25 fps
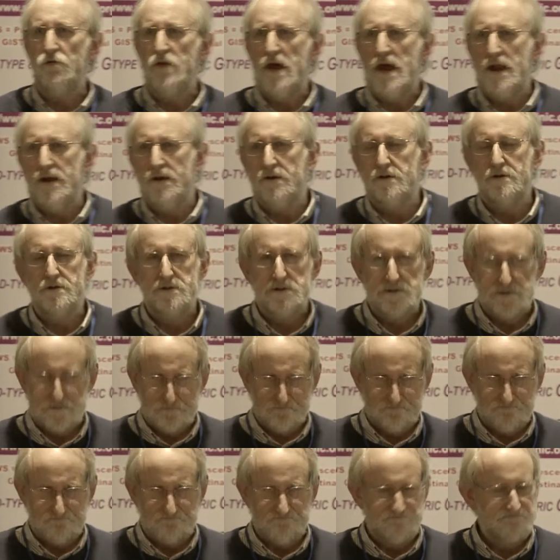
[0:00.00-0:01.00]
then.
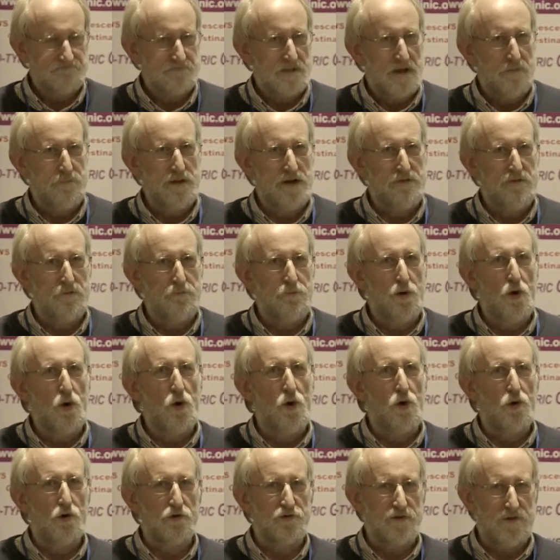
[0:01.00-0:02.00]
A bit of a
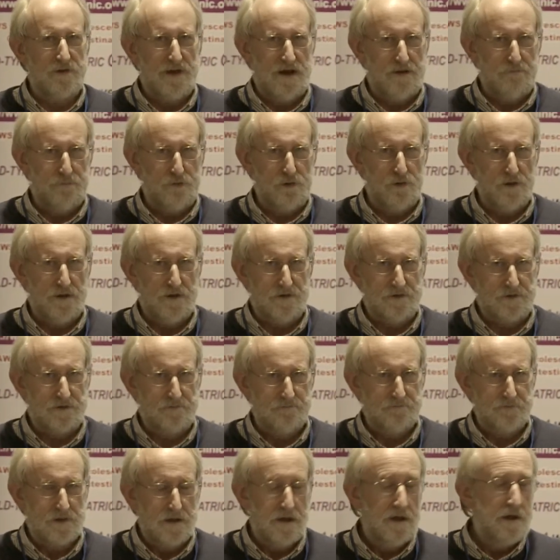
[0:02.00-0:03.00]
pause at that point.
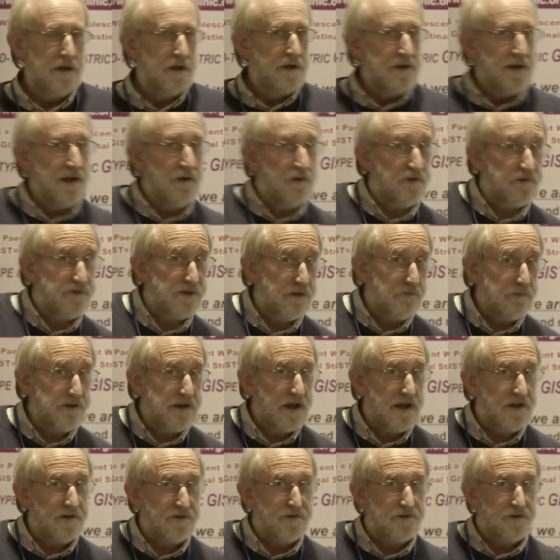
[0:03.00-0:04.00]
Now in some
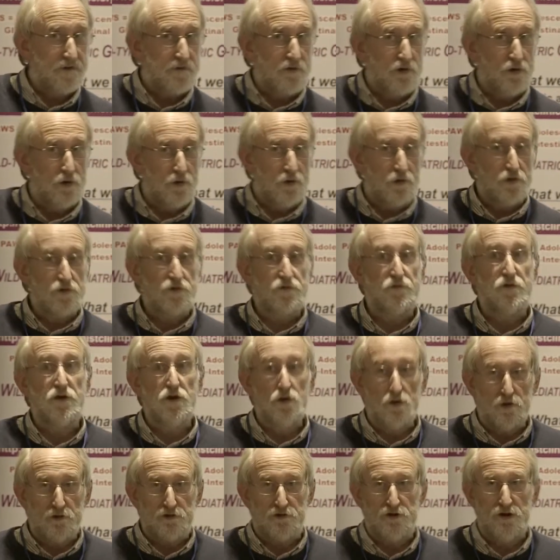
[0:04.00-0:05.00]
cases, of course, for
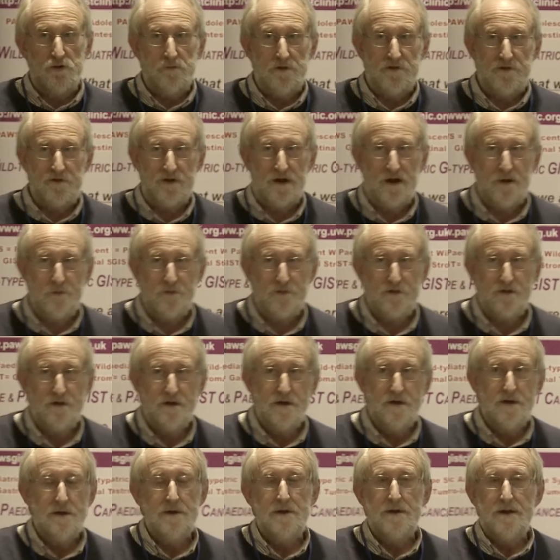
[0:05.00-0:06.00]
your tumour types,
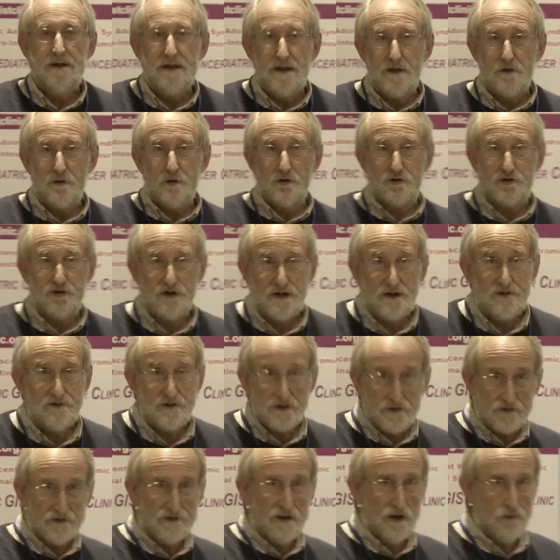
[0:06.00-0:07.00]
he or she
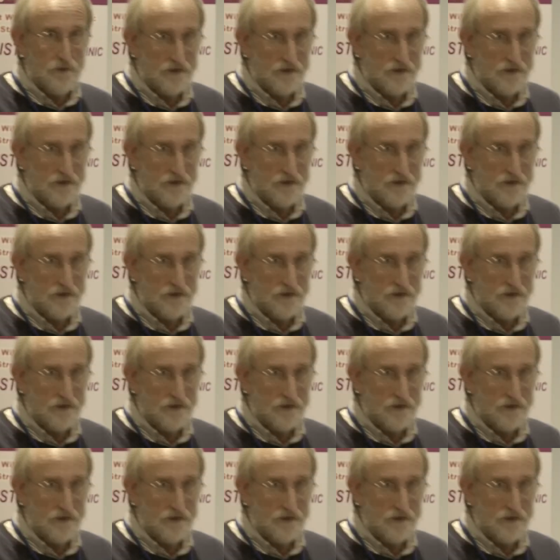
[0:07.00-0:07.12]
does know